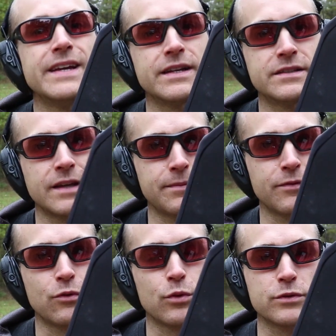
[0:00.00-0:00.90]
except
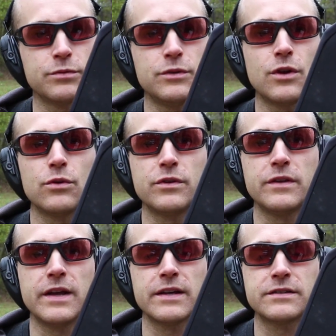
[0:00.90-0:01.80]
of course when you go to
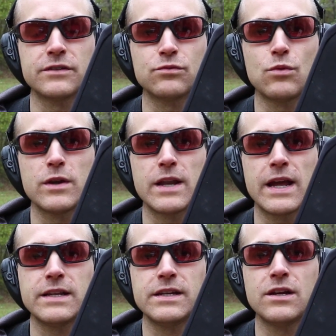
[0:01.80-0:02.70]
the
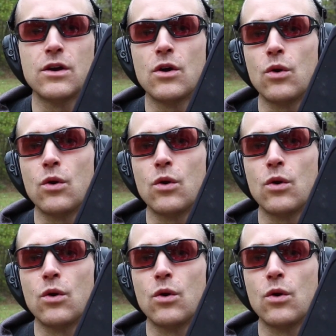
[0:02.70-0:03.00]
SS-190